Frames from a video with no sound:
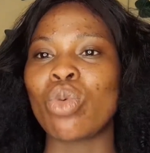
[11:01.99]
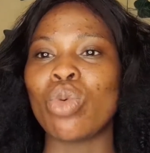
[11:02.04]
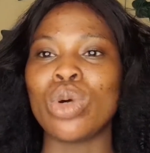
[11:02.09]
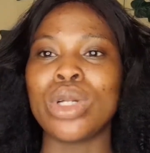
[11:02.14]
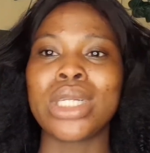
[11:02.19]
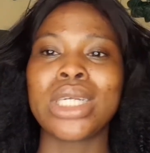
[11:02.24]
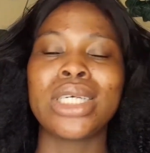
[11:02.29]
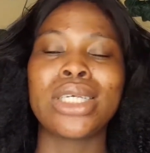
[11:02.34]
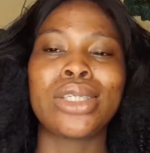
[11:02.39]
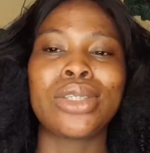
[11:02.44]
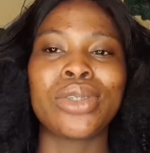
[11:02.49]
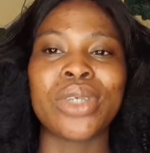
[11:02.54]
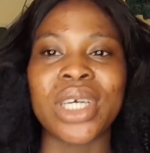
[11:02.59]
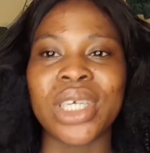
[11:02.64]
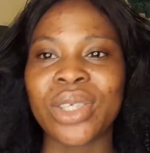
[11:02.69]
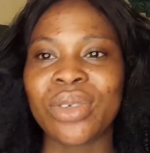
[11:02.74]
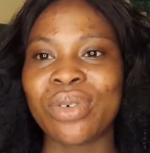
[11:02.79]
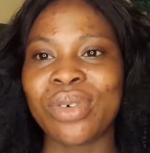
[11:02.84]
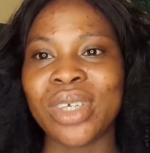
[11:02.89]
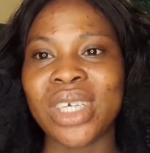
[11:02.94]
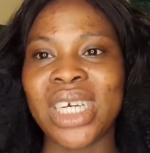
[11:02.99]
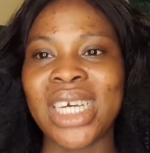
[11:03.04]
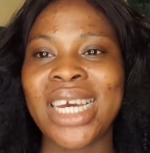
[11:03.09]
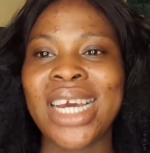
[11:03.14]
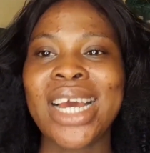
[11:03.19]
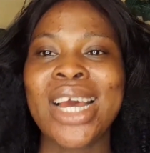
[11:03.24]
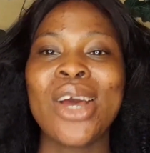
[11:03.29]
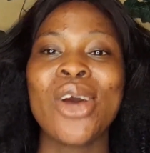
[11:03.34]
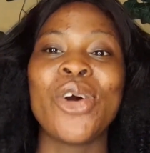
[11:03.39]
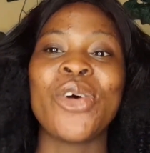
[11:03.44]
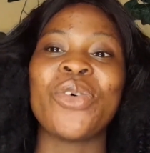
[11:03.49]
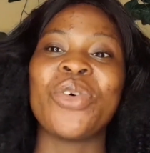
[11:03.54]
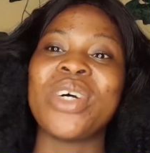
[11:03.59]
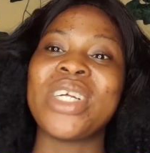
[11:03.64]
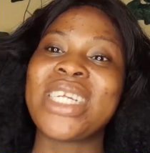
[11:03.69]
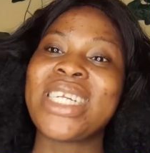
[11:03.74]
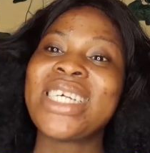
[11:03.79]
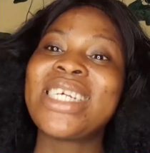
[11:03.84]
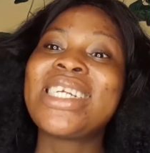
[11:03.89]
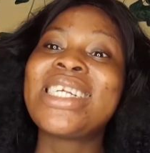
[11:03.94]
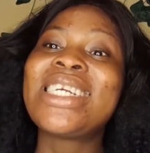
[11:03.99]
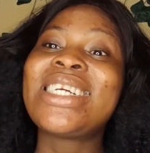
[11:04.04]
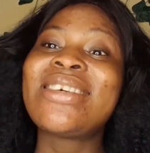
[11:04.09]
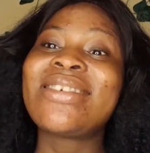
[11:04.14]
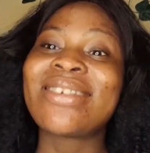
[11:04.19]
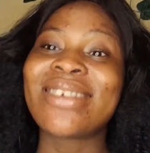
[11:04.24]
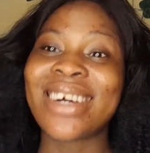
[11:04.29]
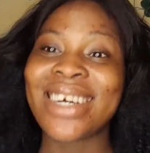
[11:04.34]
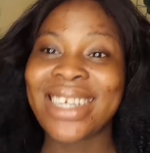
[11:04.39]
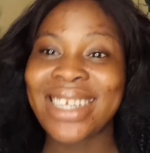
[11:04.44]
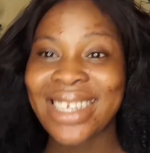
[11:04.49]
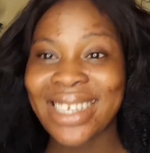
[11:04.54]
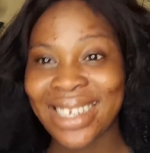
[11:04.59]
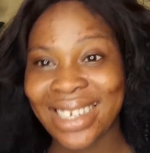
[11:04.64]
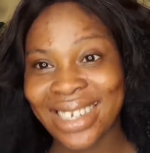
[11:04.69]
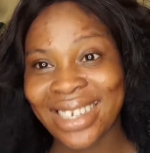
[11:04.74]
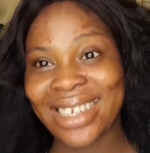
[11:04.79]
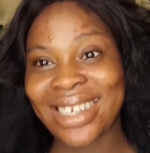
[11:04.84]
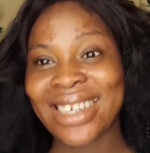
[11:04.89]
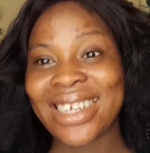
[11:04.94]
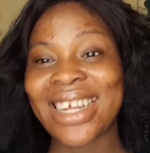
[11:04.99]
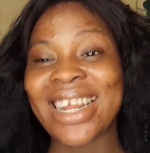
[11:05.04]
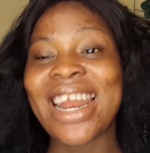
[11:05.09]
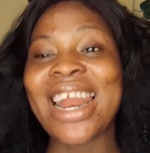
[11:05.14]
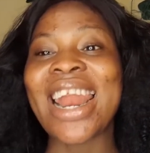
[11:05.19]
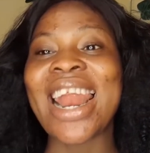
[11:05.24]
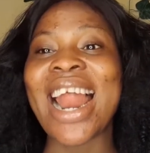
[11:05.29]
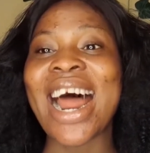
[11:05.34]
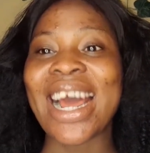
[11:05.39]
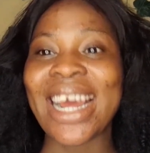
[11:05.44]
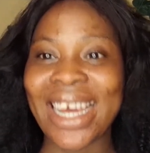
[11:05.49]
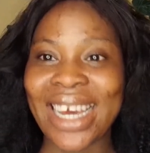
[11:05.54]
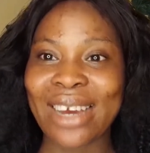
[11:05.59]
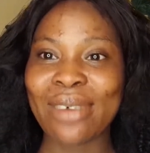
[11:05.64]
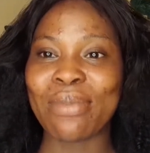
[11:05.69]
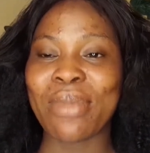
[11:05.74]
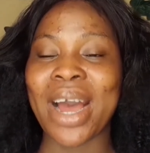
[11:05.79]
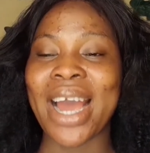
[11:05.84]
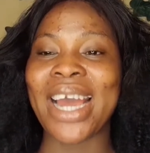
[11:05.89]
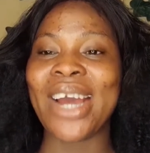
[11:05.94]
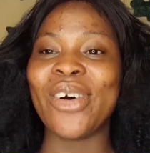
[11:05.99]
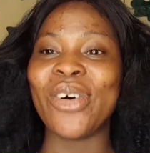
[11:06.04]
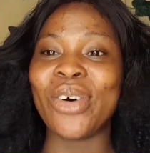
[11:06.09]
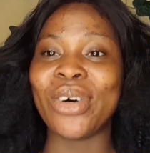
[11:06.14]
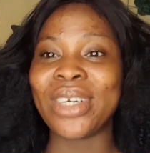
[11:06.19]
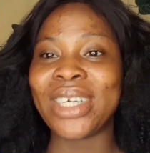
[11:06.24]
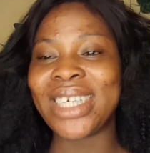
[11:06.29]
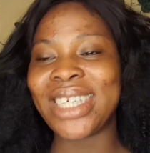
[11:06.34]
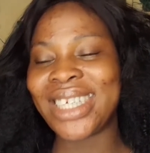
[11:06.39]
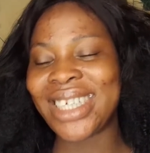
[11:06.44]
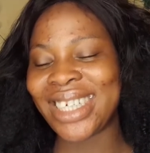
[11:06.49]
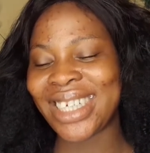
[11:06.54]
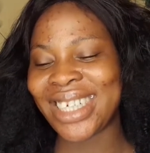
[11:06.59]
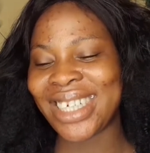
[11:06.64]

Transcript: Was it stress-free? Was it stress like my own?